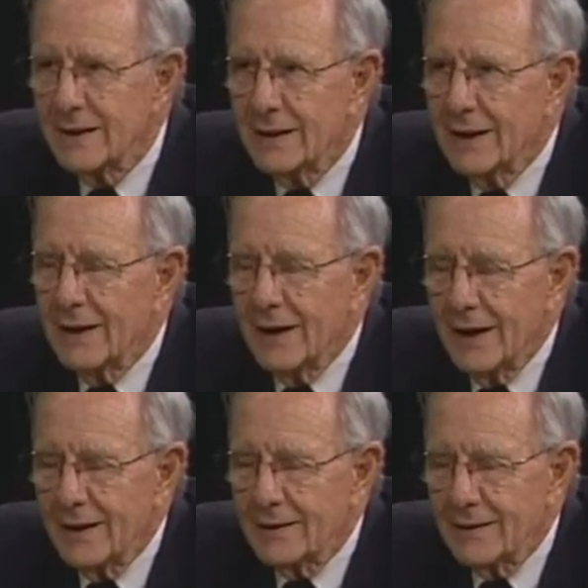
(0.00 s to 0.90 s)

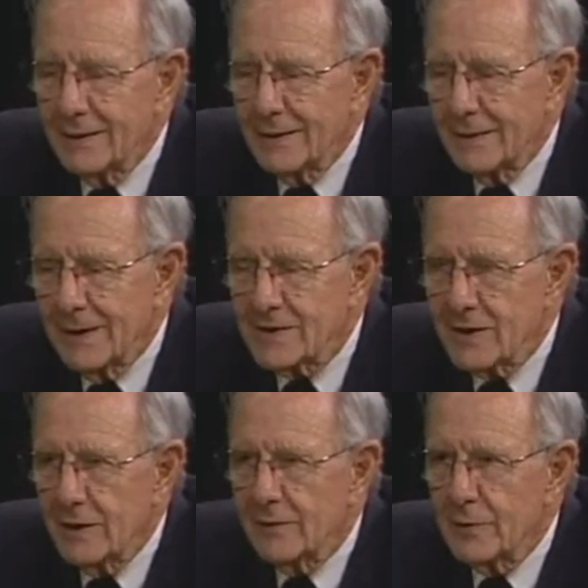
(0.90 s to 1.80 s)
Mm-hmm. And uh, as
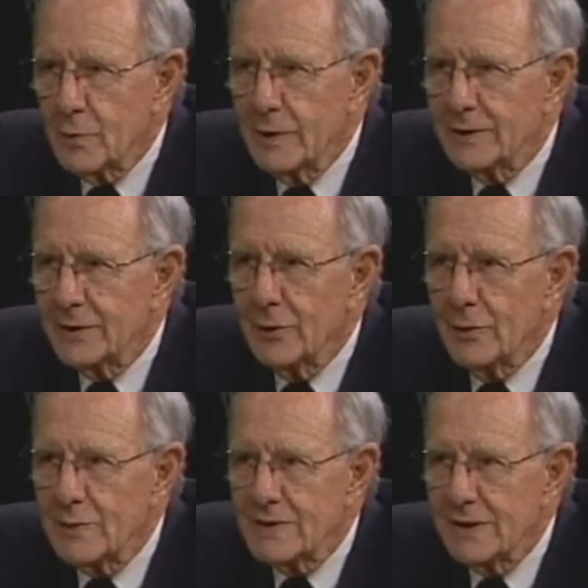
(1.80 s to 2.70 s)
Oliver Wendell
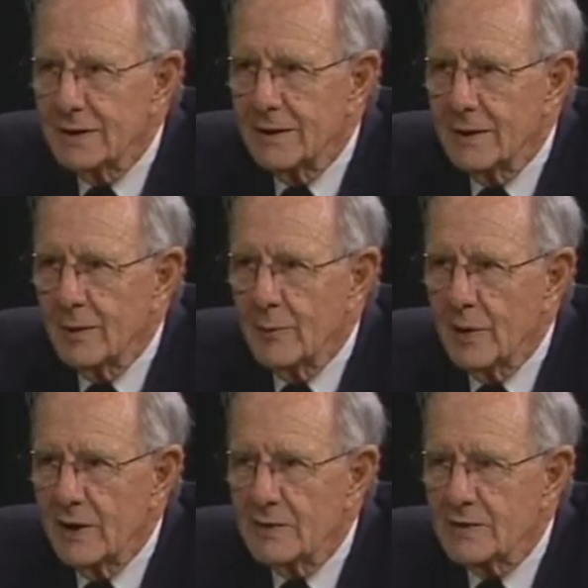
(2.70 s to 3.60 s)
Holmes said,
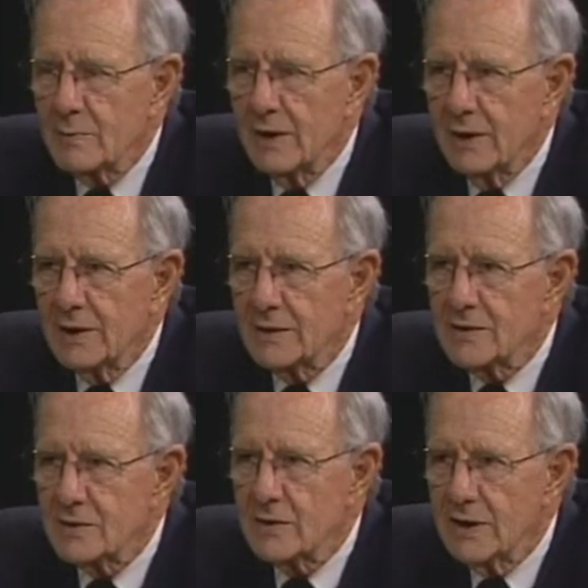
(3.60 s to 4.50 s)
man's
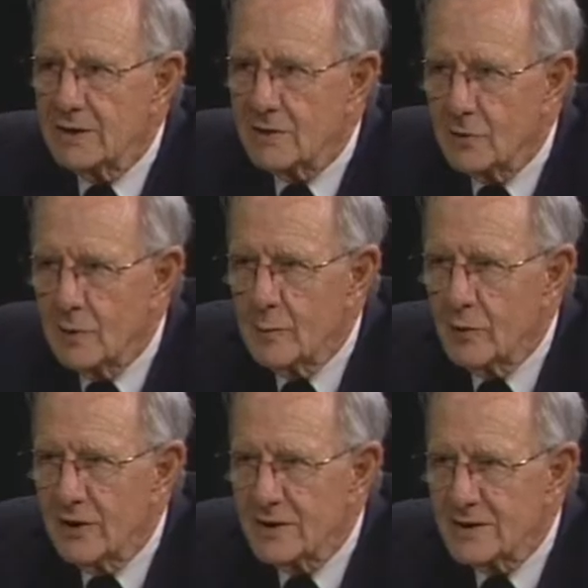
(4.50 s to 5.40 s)
mind, stretched to
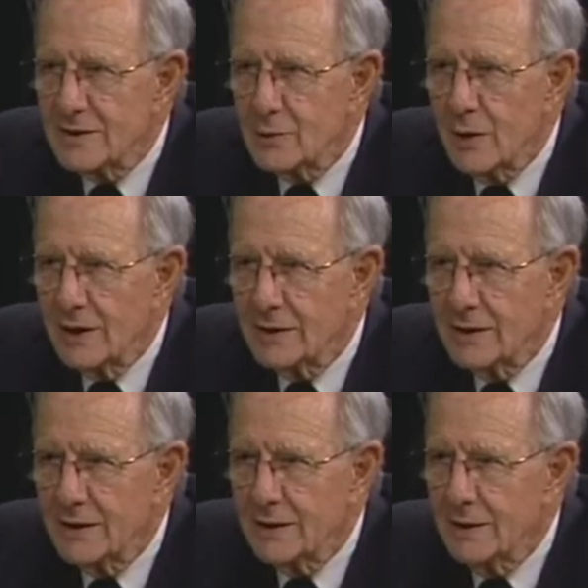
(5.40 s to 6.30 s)
embrace a new
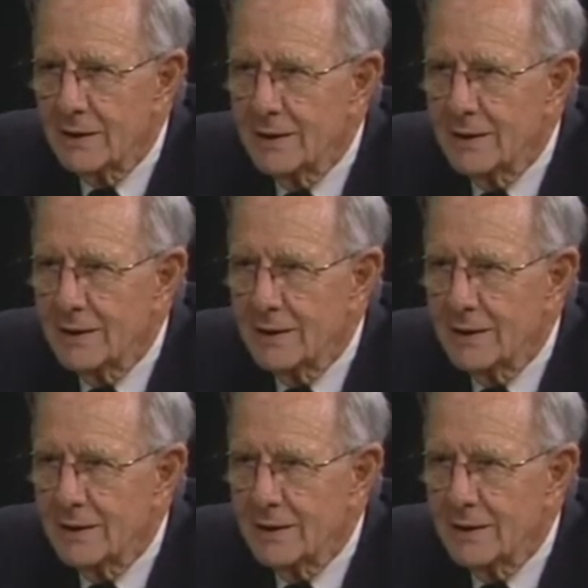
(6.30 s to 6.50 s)
idea,